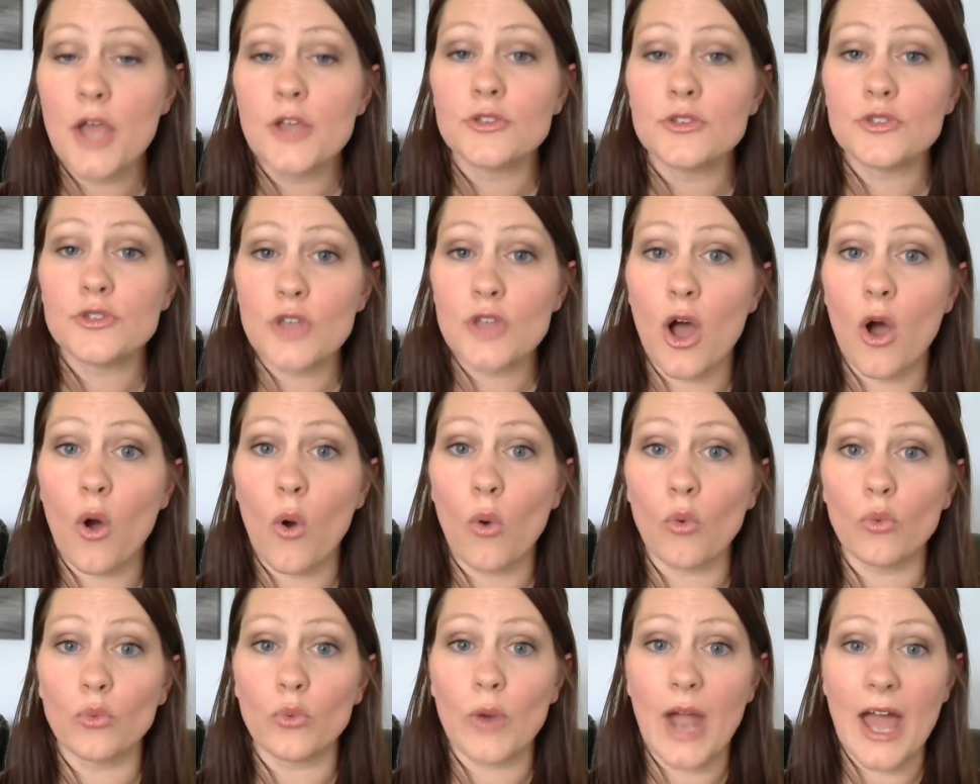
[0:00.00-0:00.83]

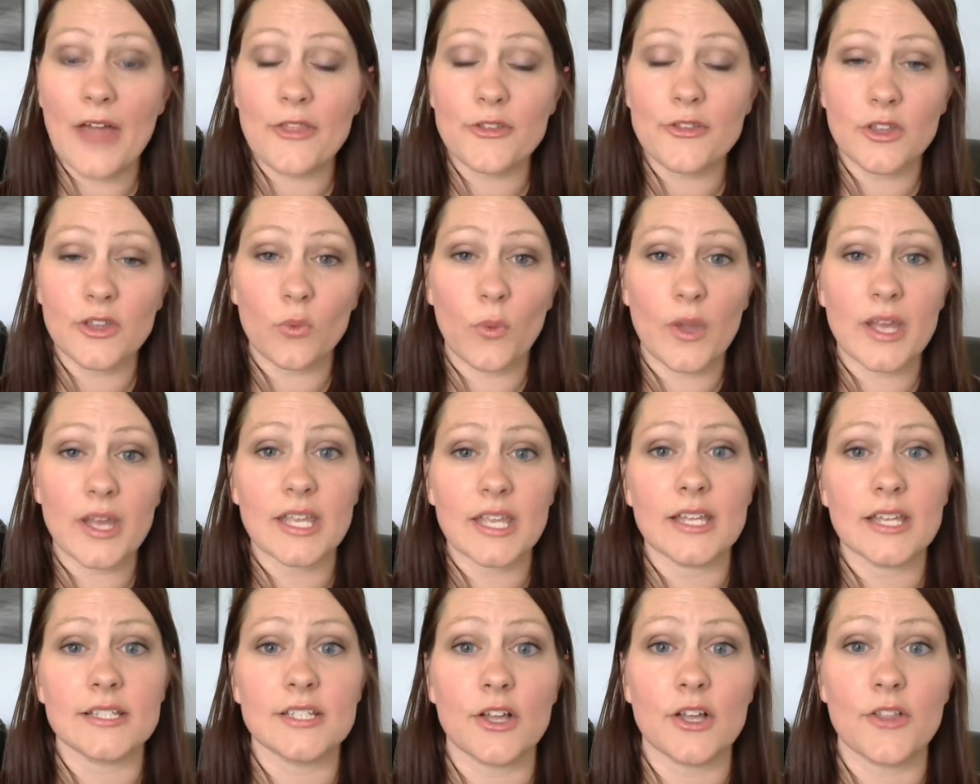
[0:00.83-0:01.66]
So rather than
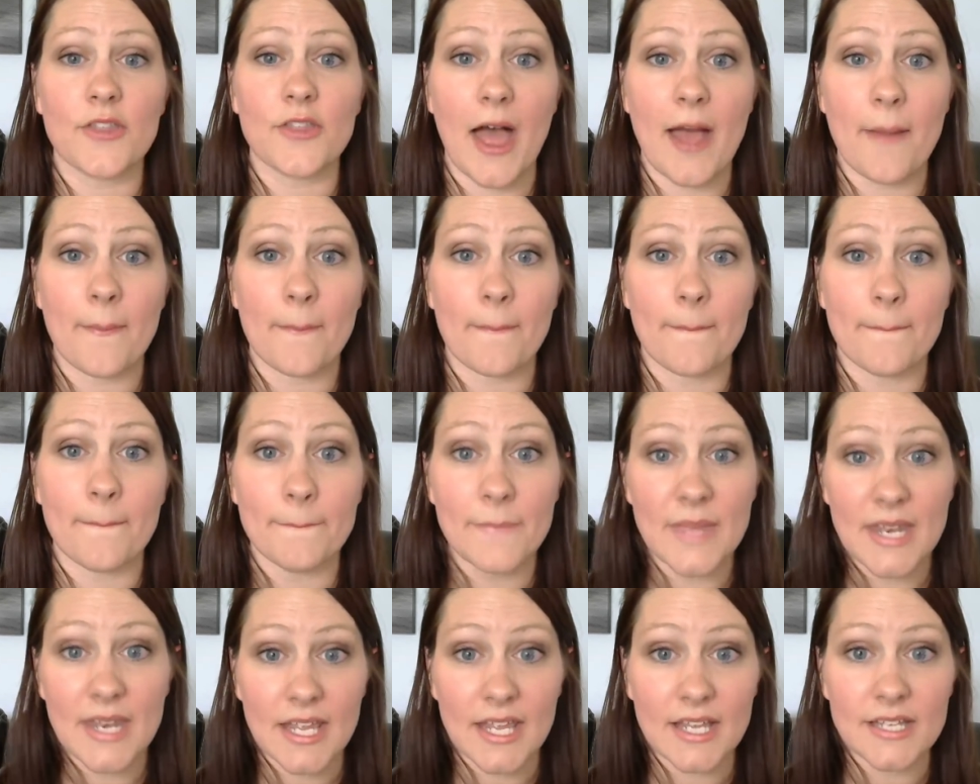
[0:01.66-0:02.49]
waiting until that
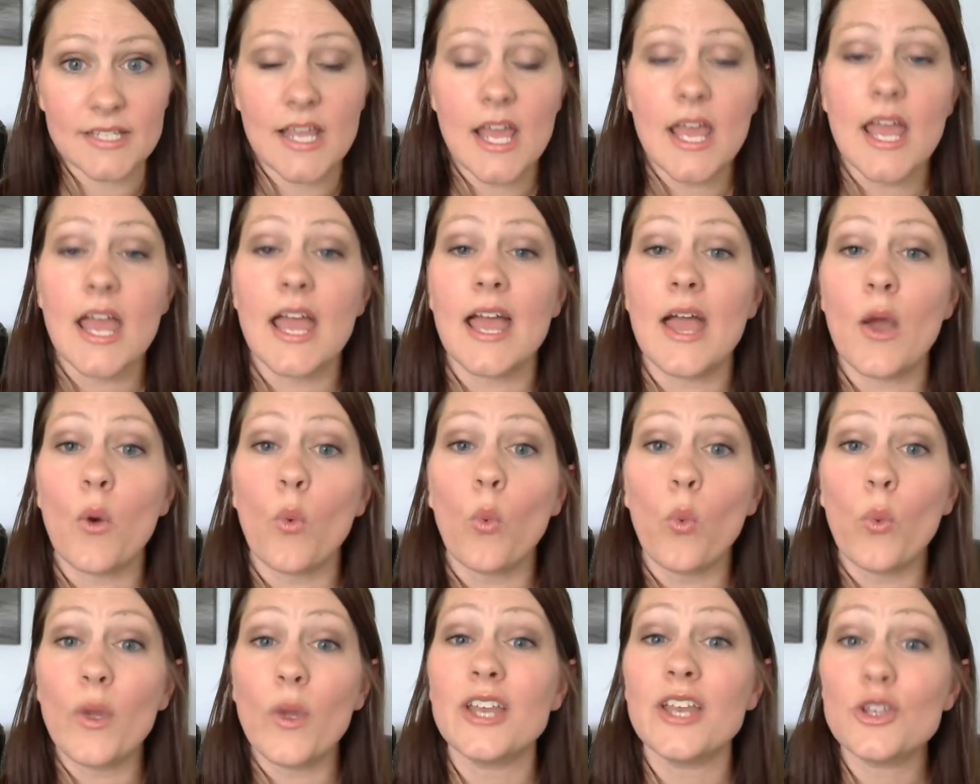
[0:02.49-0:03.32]
minute,
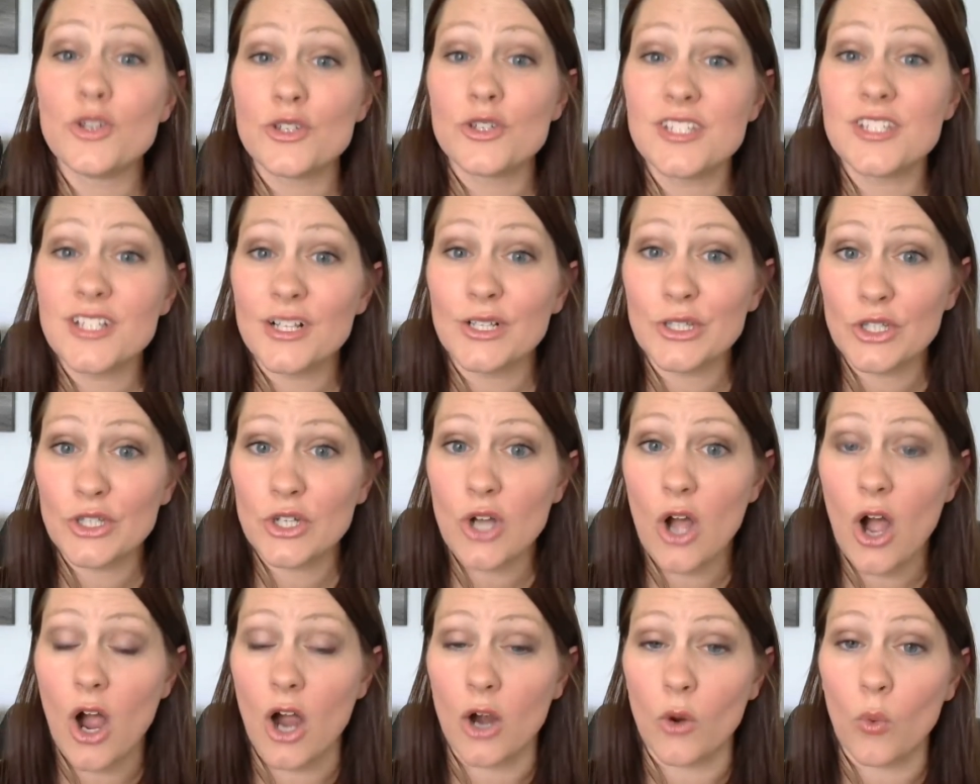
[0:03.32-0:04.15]
when you're still in the
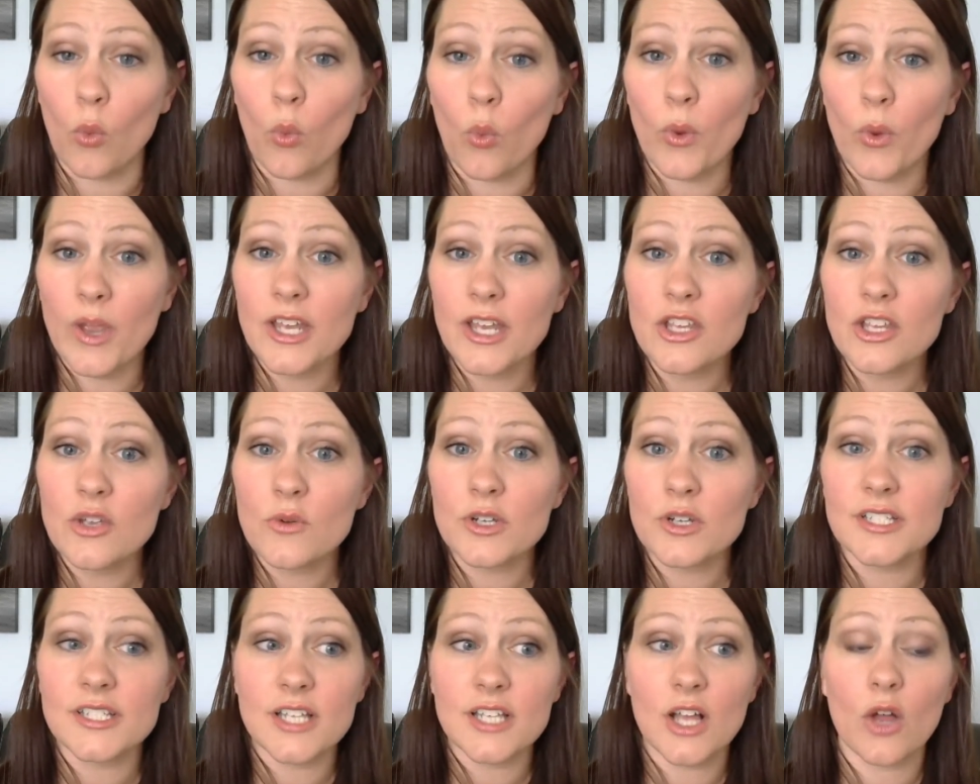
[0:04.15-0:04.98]
car, when
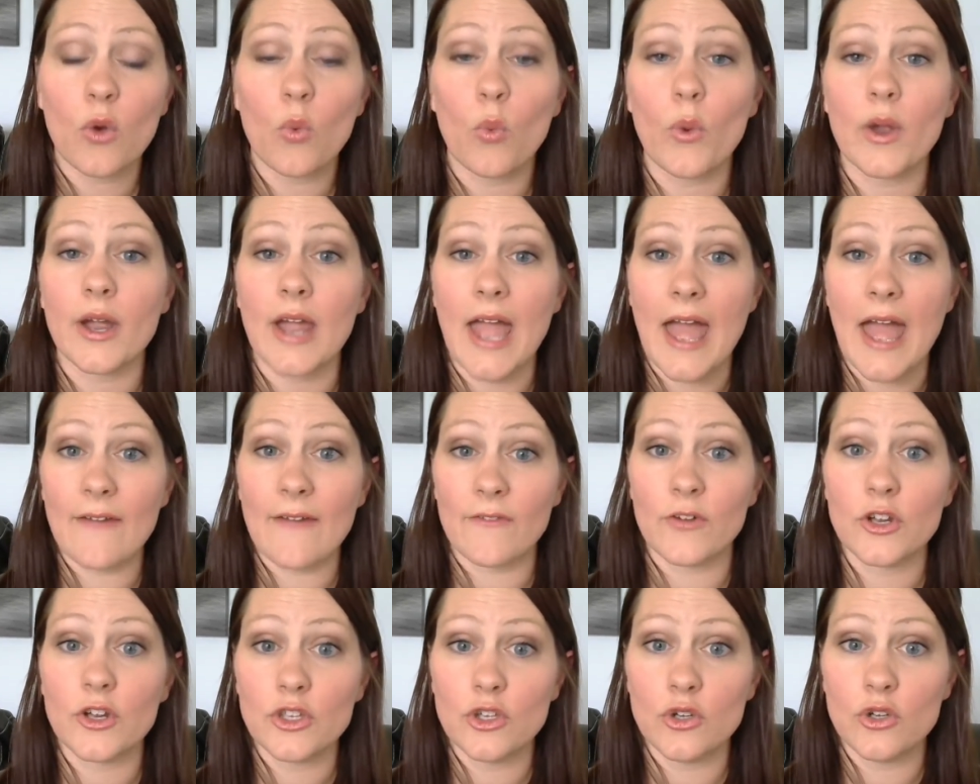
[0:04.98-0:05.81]
you are still
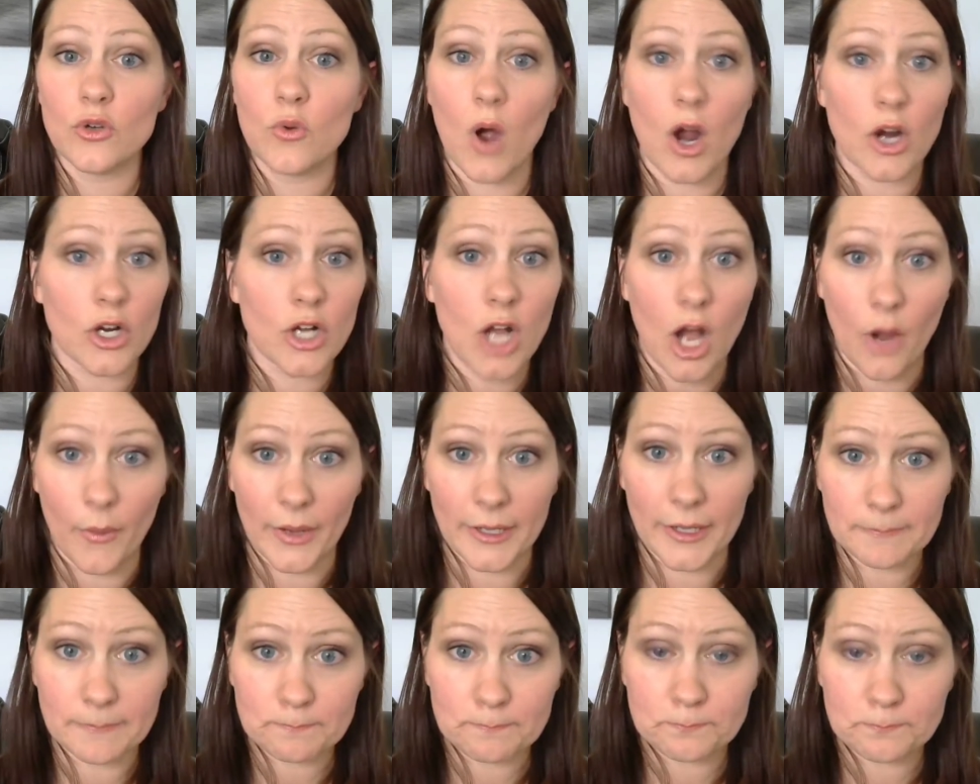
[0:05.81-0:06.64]
wherever you are
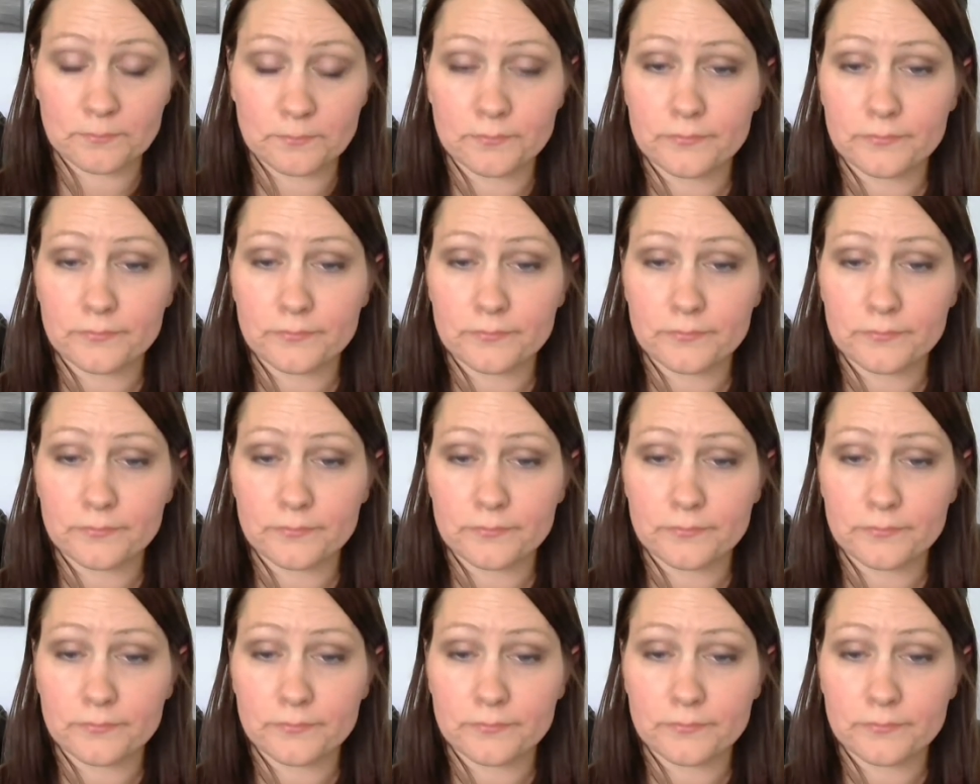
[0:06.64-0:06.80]
going,